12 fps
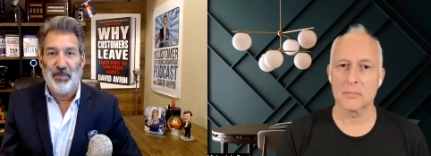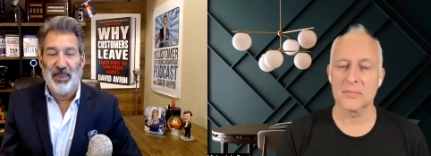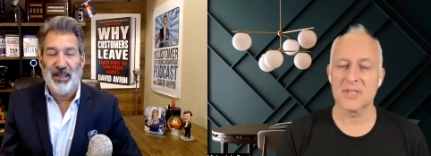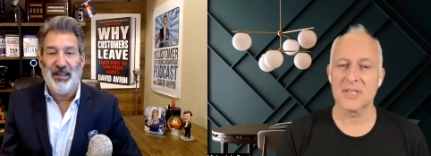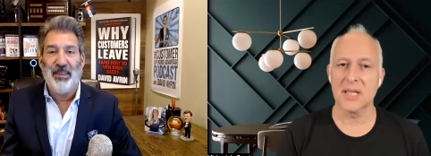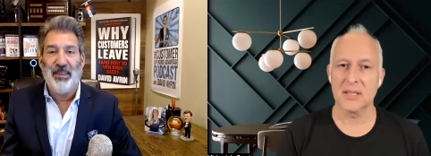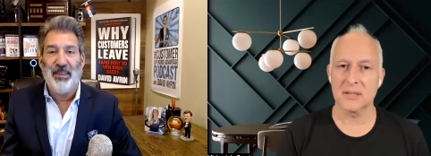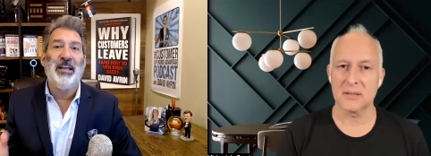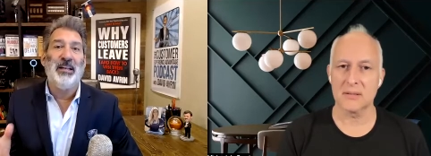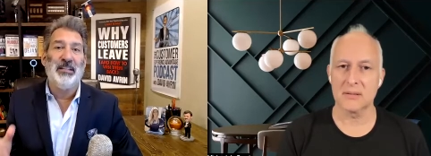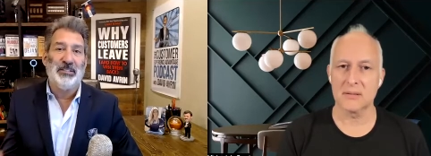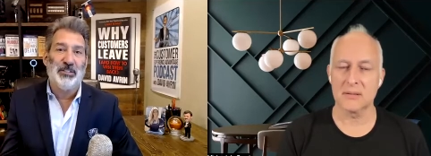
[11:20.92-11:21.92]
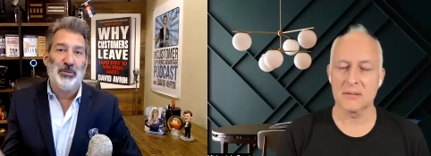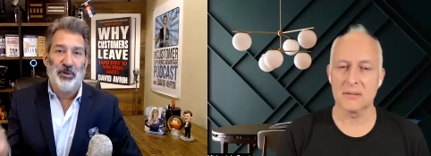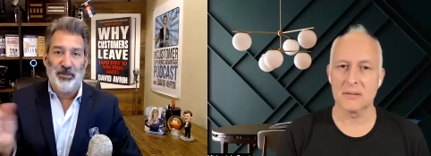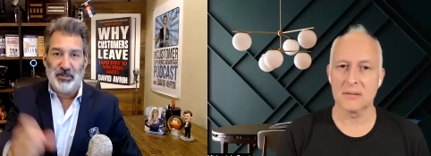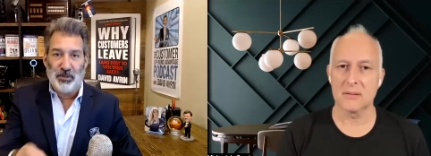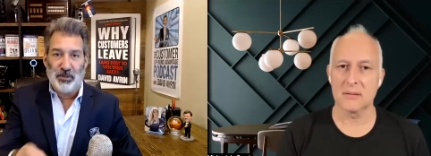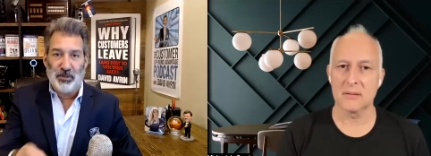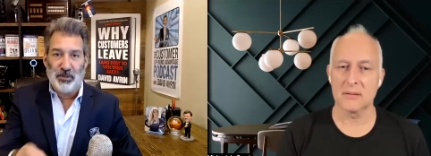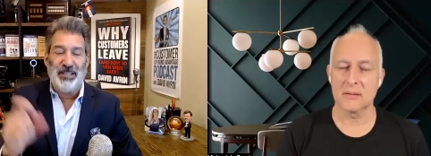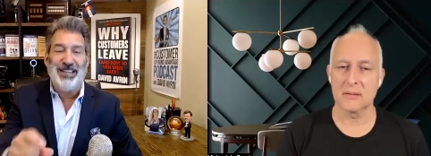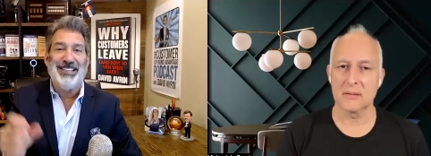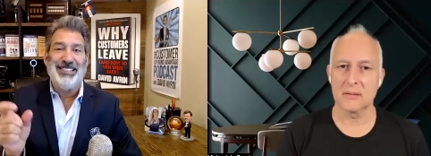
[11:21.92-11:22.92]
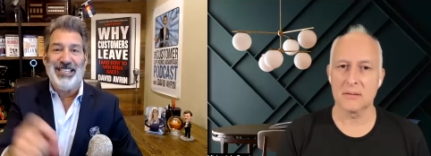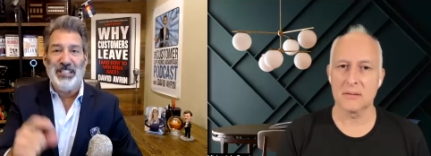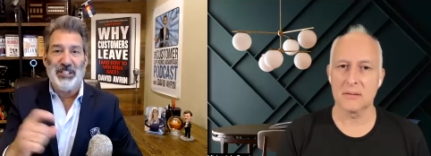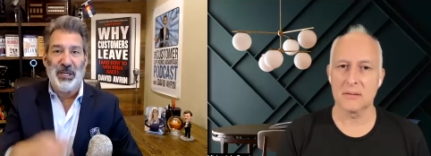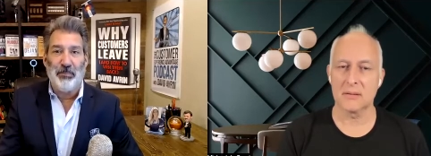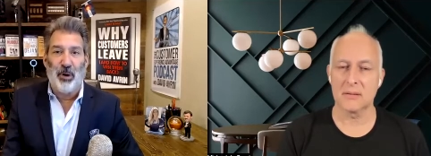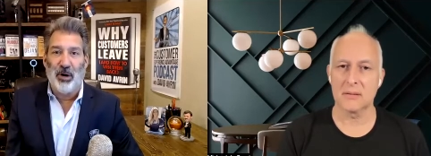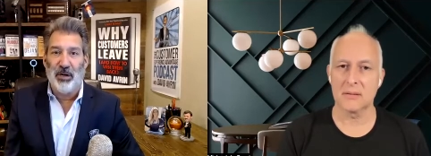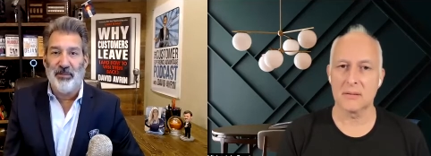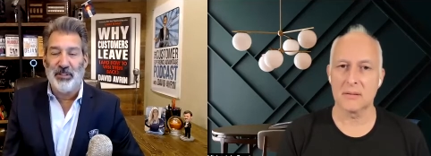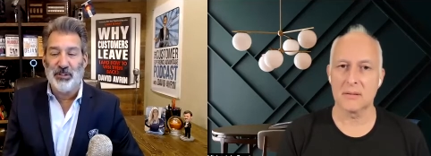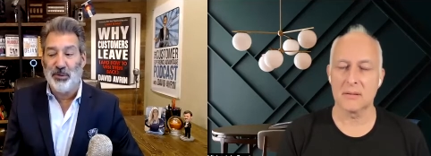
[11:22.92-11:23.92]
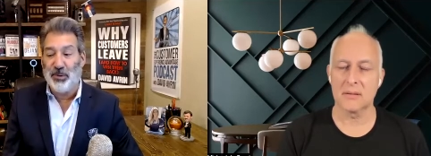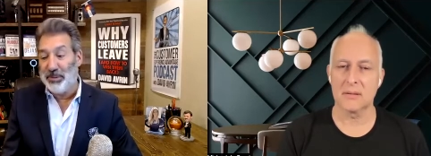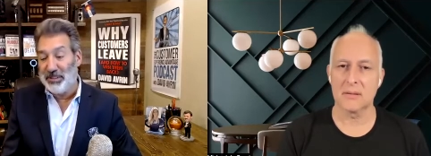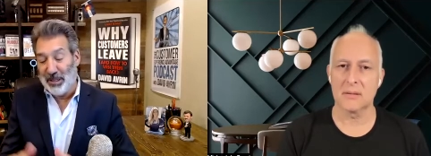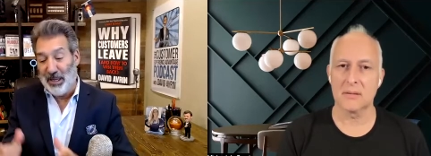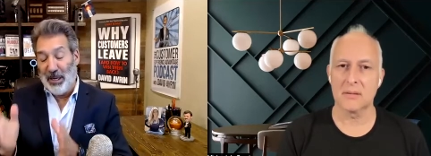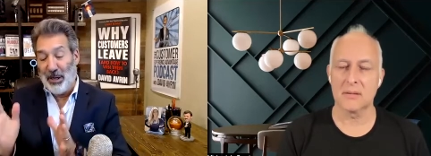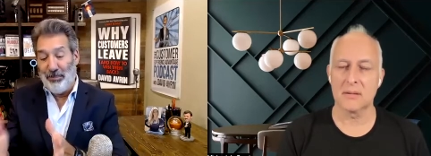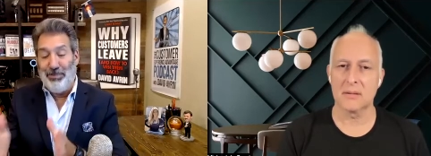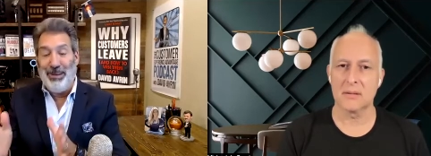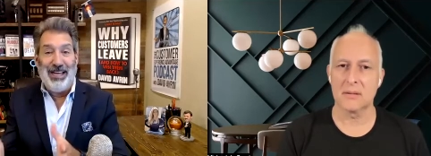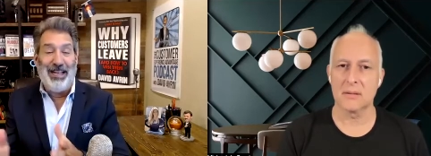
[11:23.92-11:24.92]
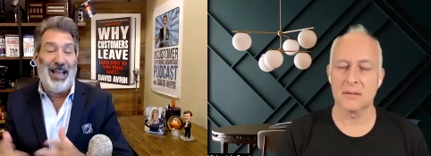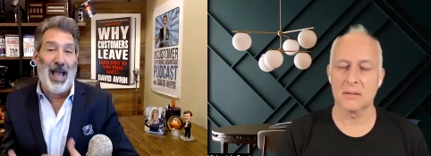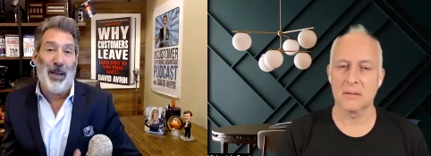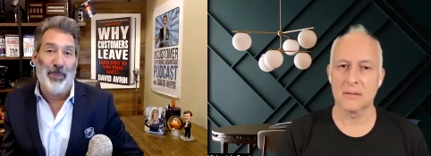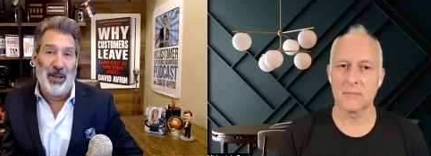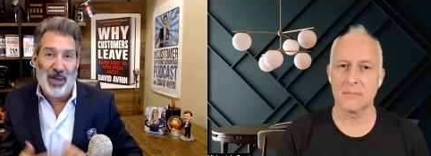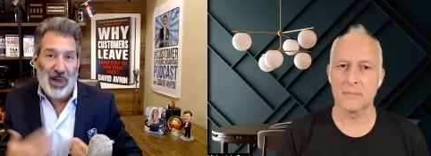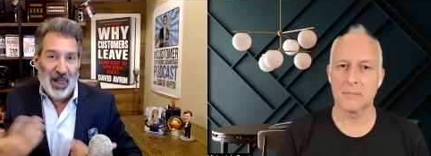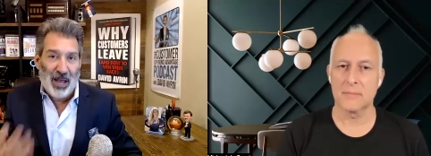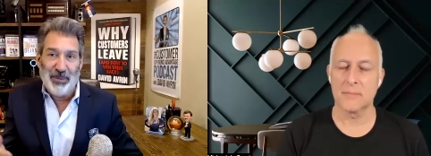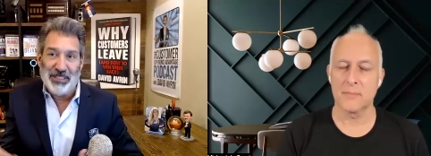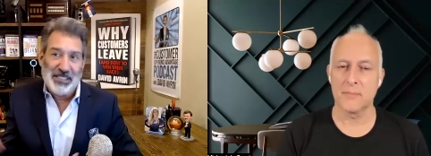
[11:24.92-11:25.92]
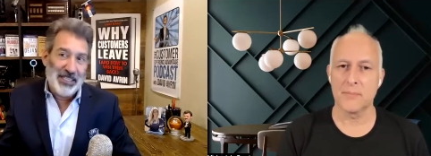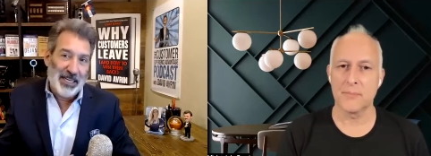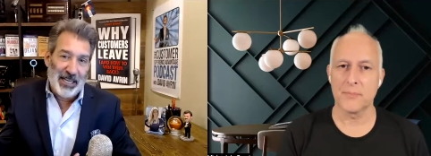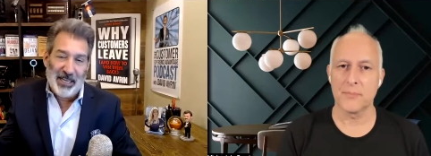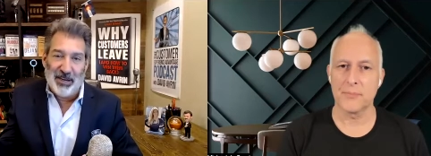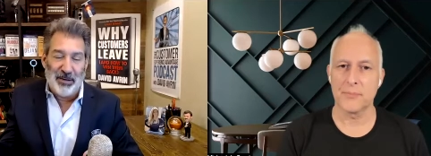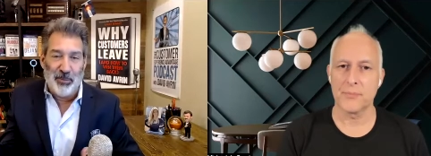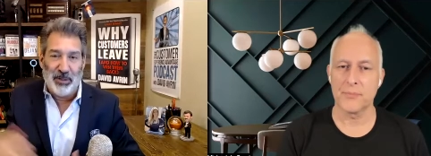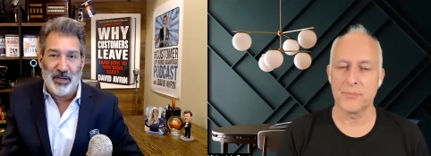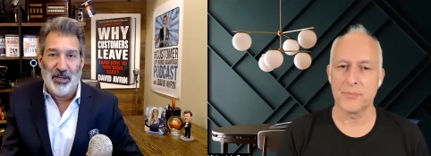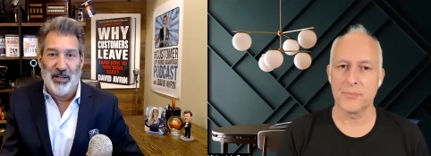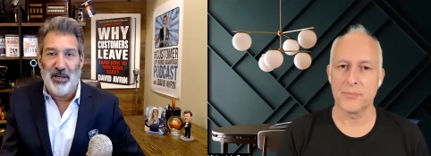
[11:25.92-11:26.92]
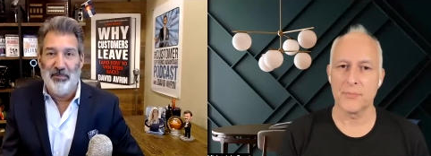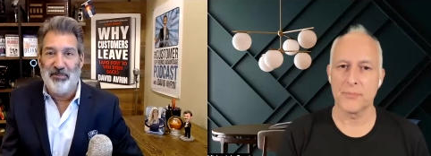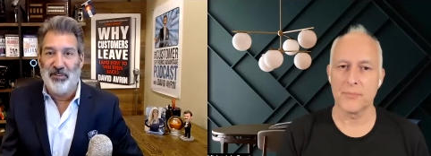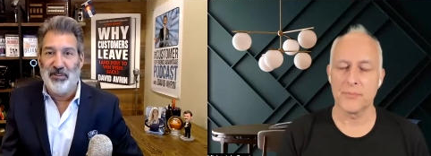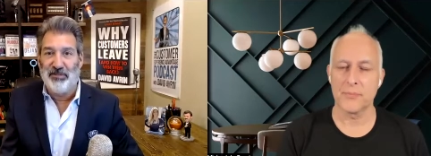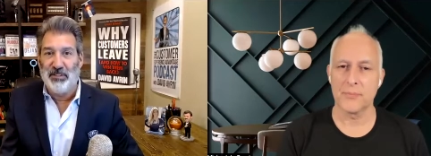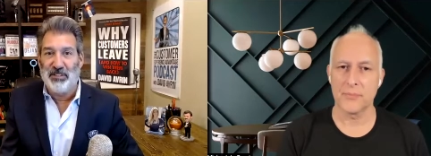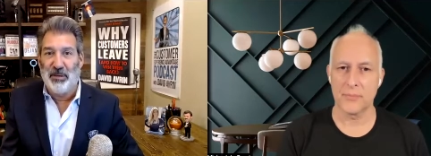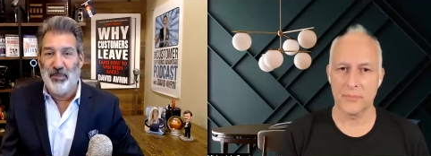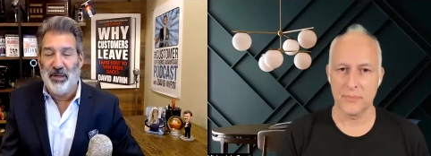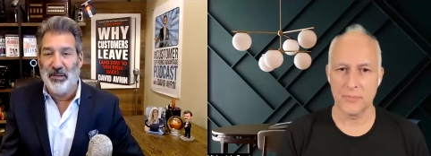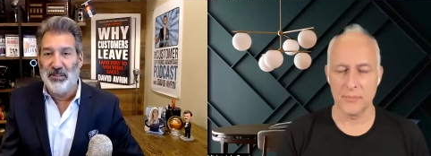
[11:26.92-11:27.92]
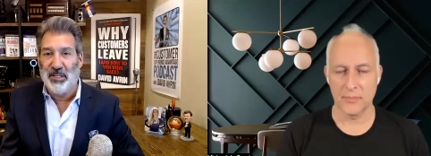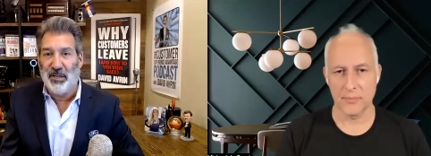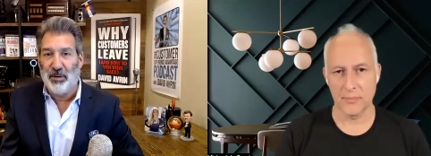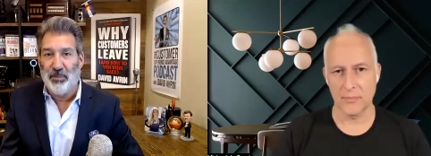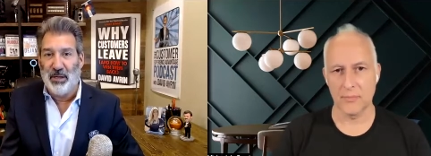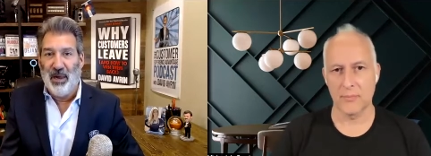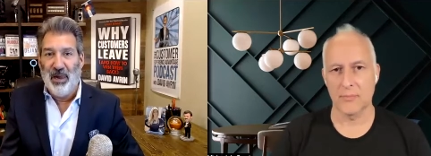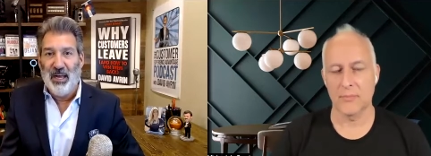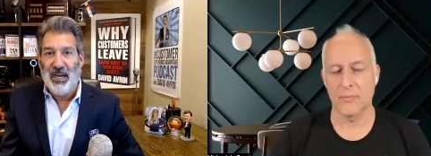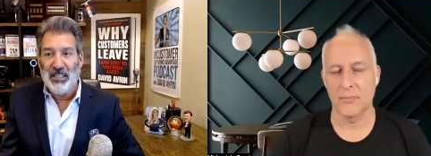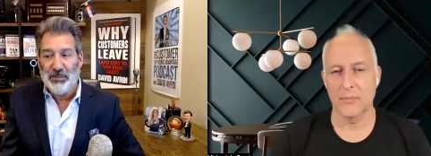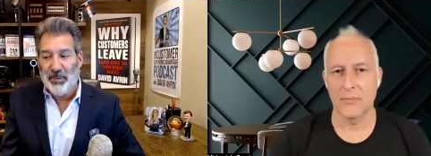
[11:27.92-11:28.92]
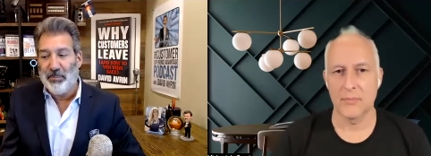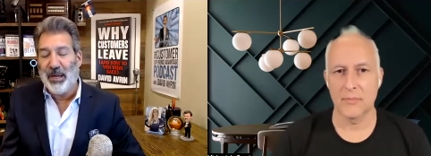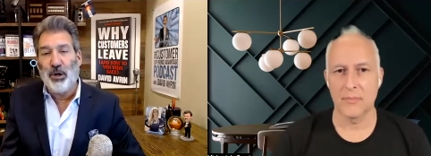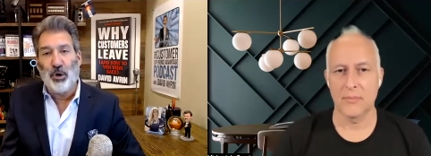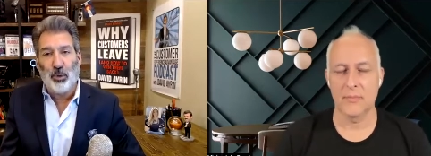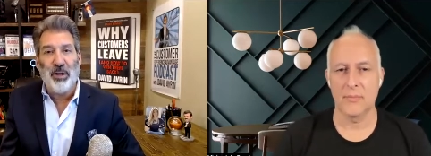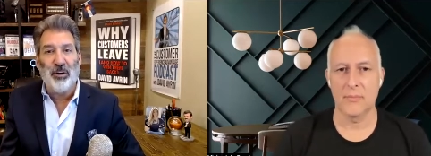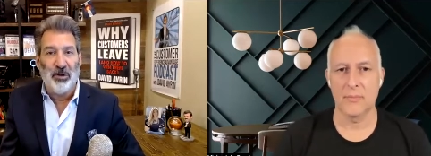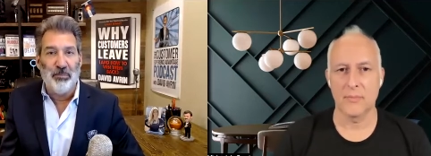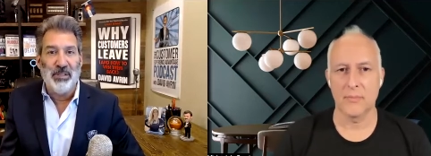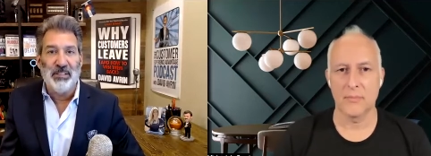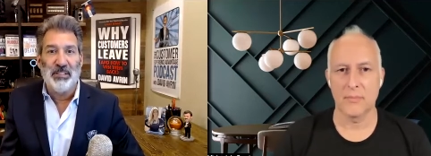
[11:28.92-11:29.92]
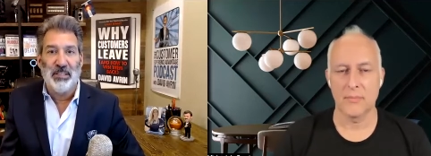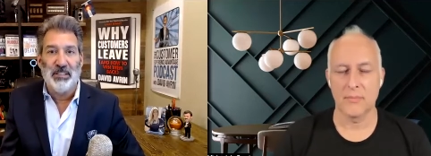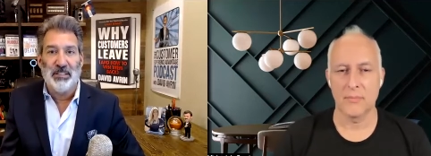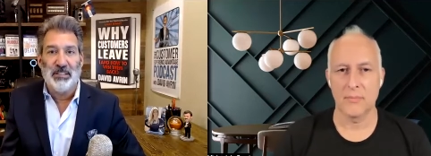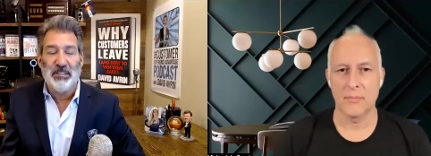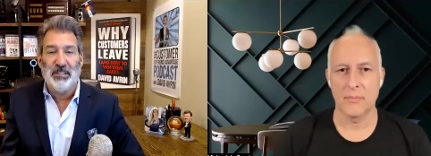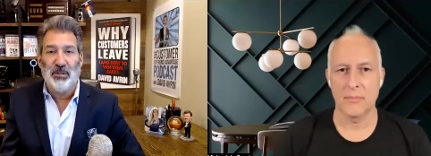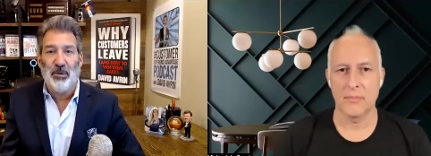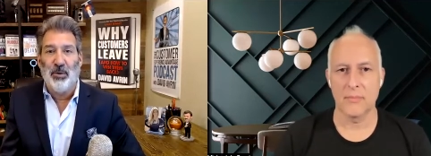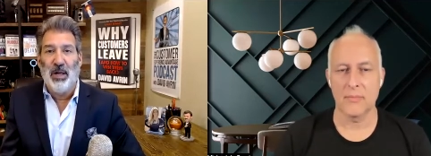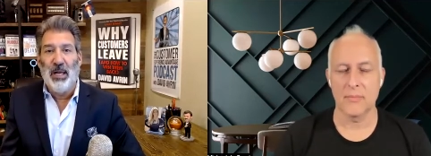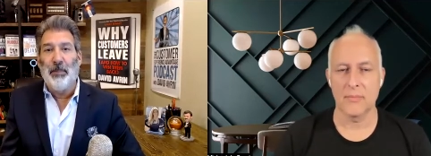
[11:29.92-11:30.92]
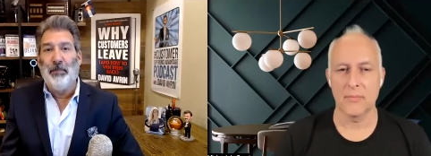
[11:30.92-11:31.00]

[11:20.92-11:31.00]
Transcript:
Speaker 1: and then yes. it sort of switched to the teaching part of it so there was a, a big gap i i was singing on it with a club for for some years there but i spent my career in business so mm.